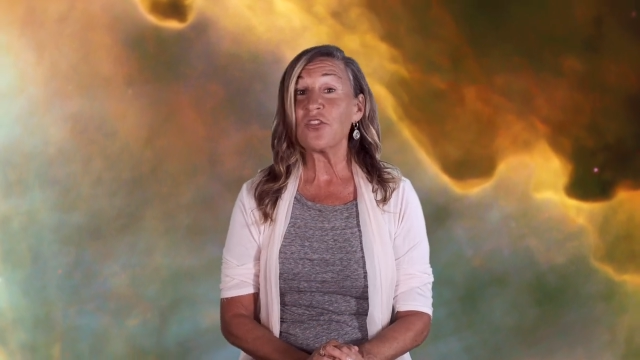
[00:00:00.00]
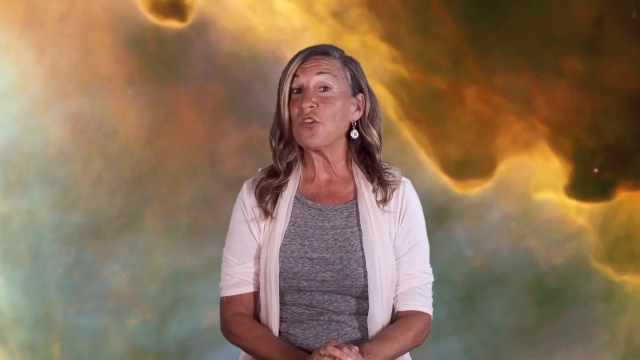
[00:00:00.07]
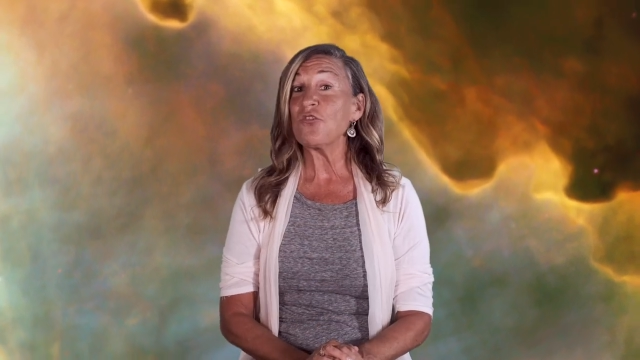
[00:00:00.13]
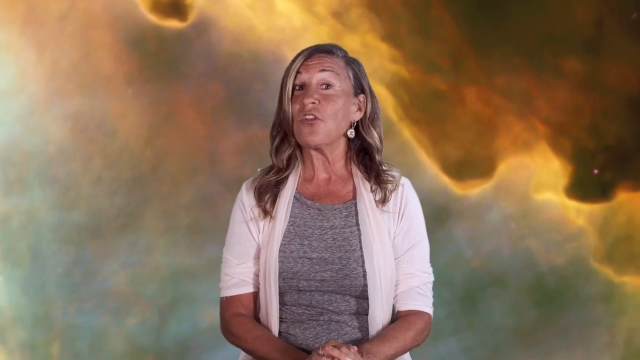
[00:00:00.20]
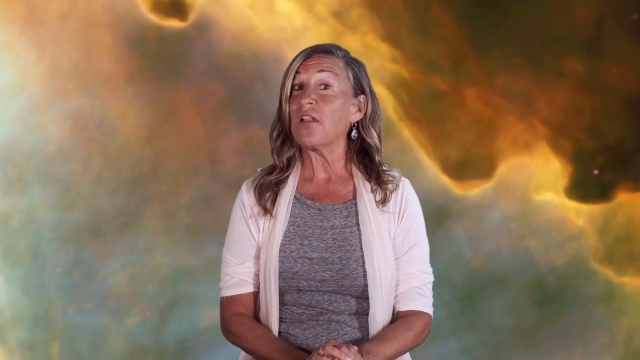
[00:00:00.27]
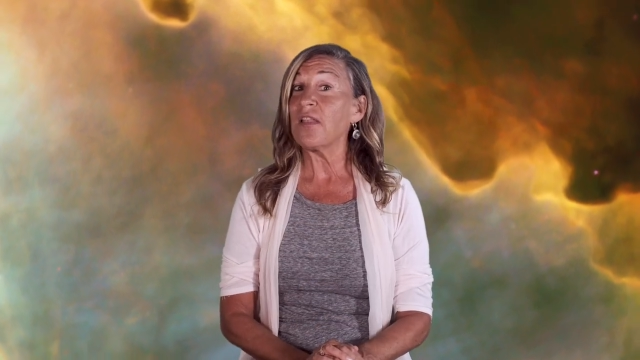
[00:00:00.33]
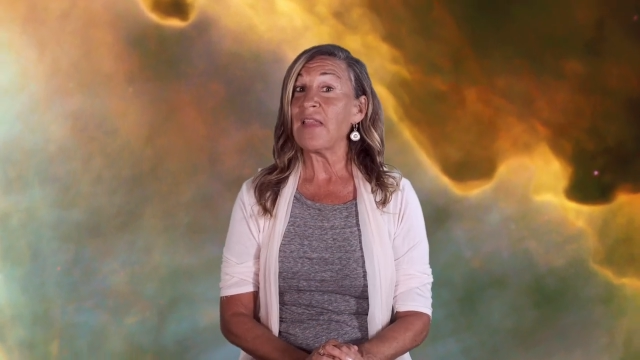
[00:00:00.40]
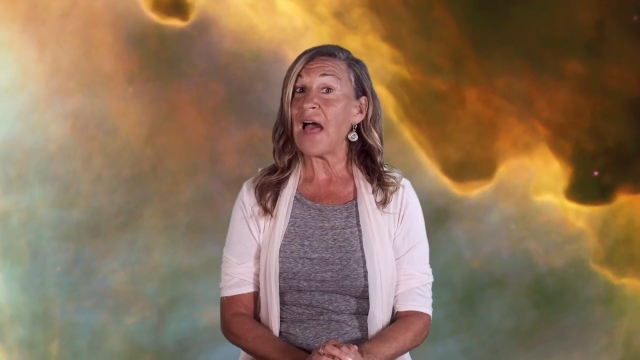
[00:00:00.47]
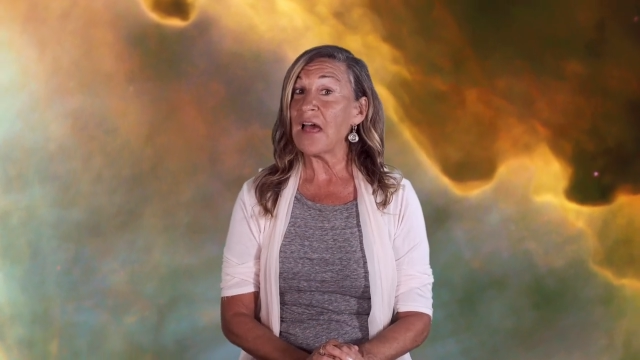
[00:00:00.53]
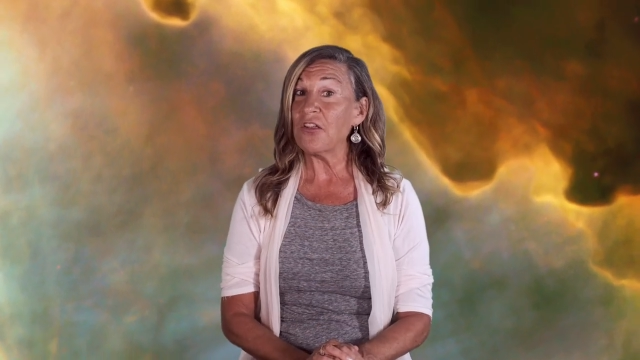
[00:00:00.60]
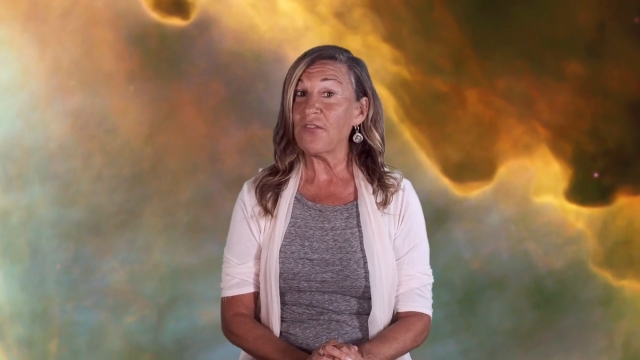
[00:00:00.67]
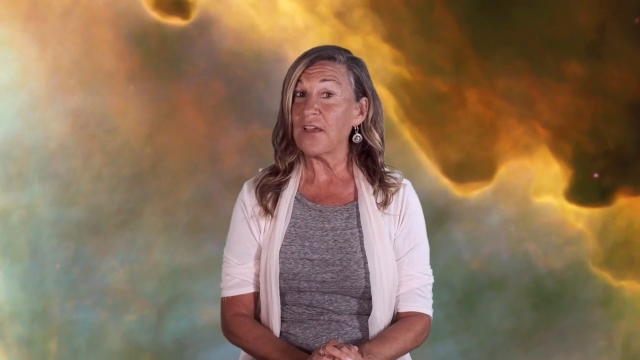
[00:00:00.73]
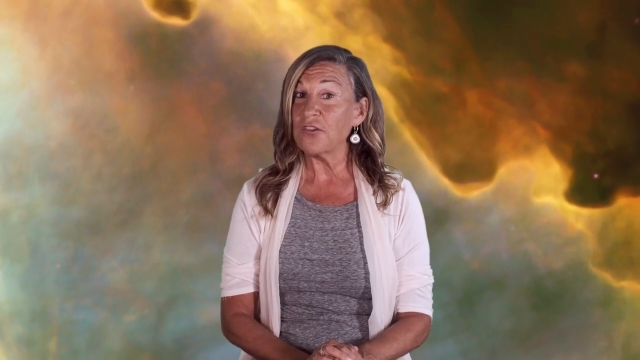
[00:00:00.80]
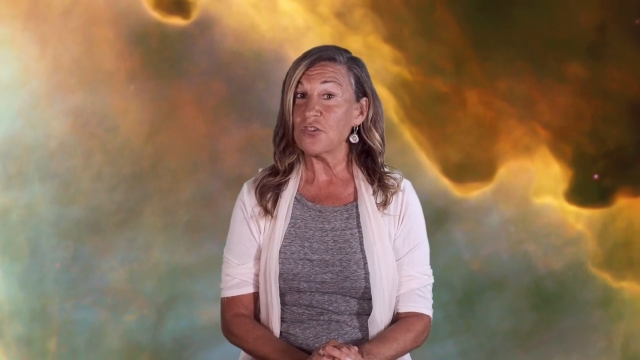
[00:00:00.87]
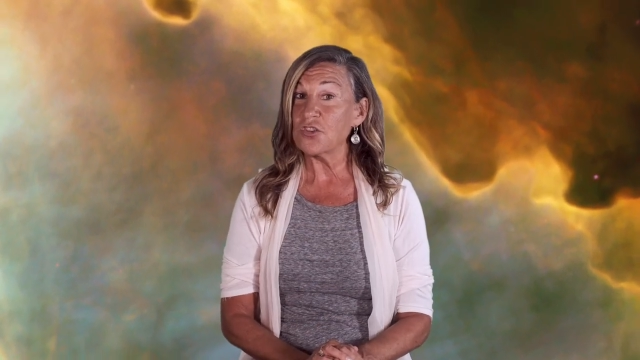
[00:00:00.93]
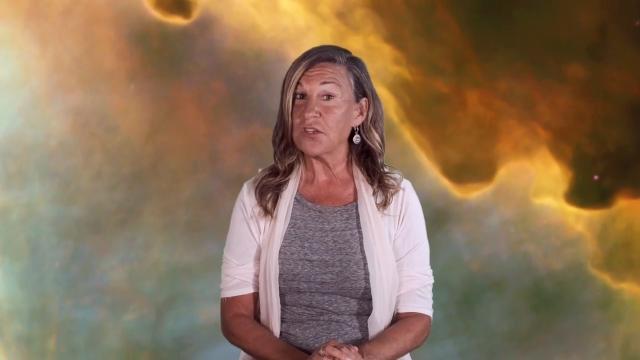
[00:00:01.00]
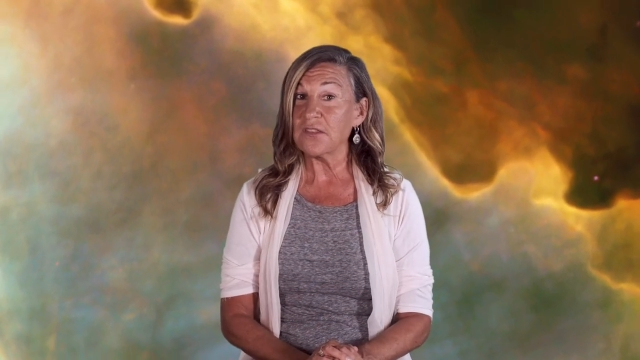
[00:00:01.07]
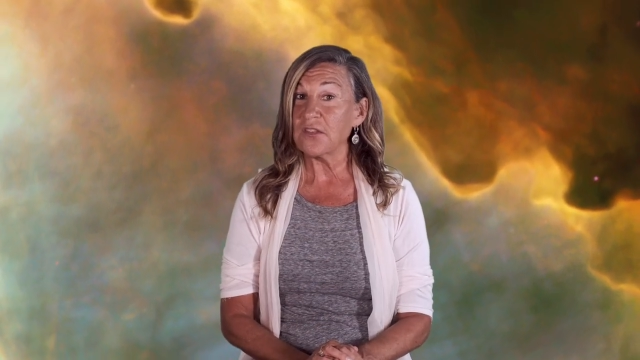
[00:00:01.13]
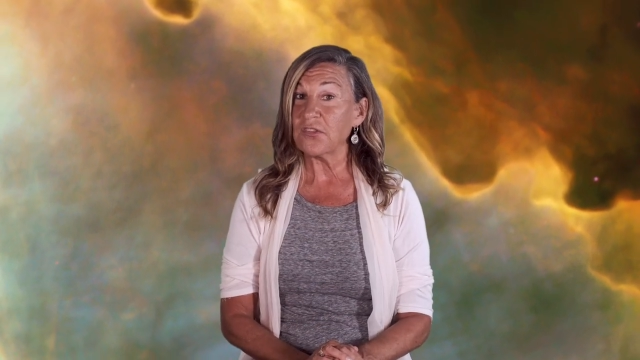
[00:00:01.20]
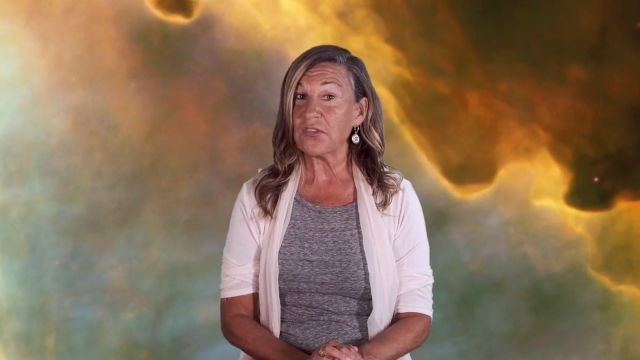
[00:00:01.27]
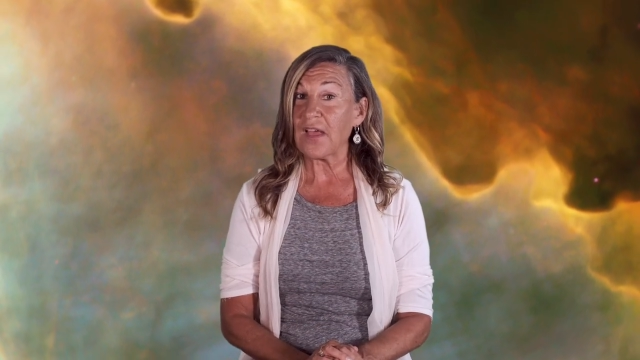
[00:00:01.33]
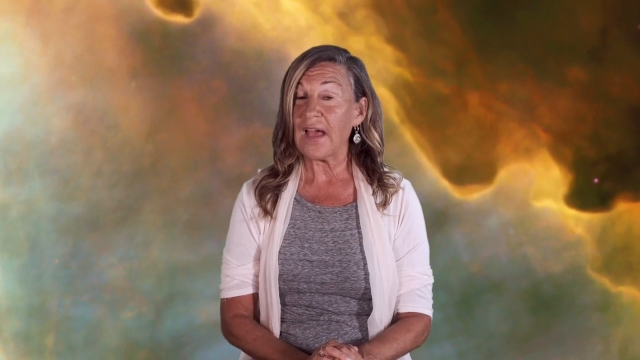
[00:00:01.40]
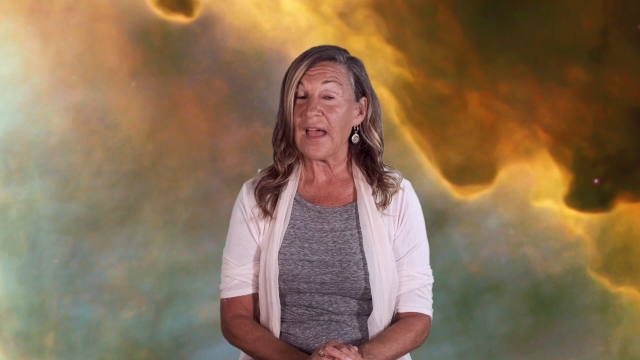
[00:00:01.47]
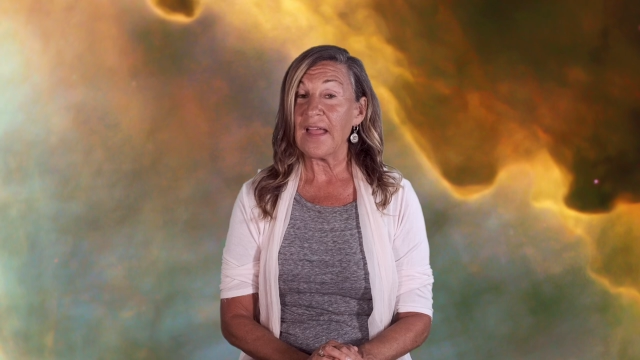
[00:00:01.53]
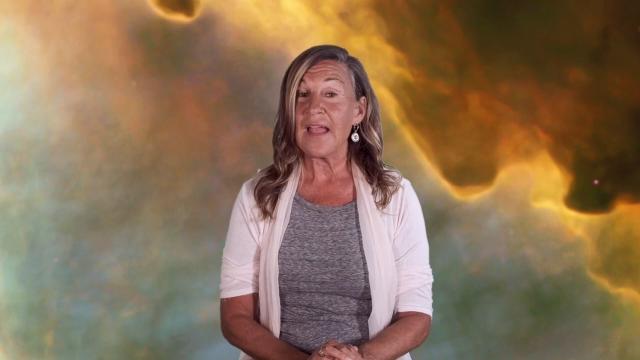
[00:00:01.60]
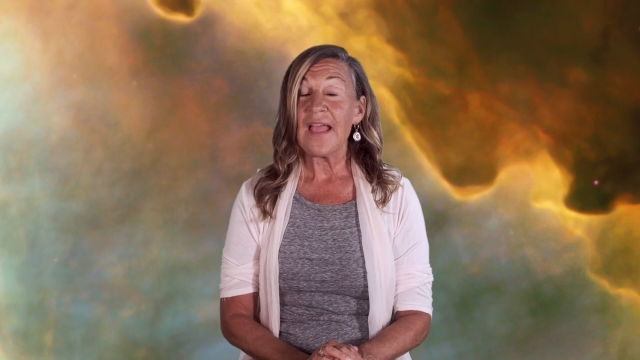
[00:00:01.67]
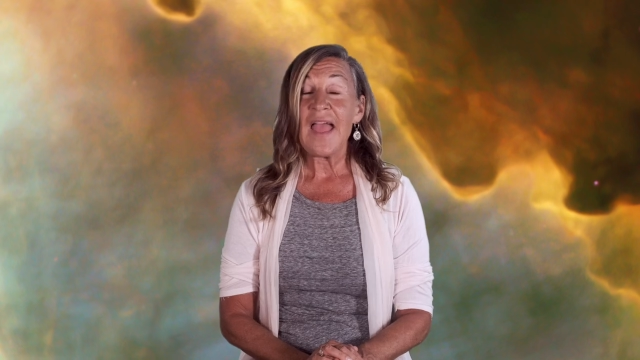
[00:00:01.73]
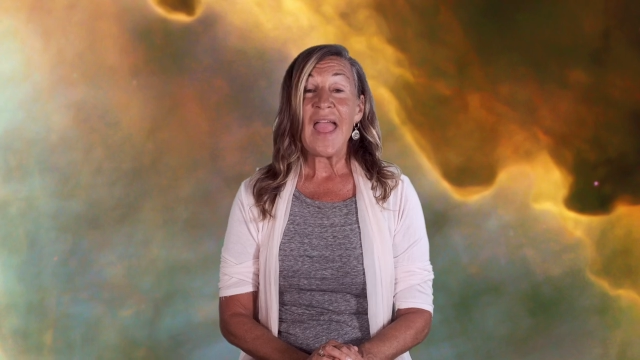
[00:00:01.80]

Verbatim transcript: There's a lot of energy in the sky.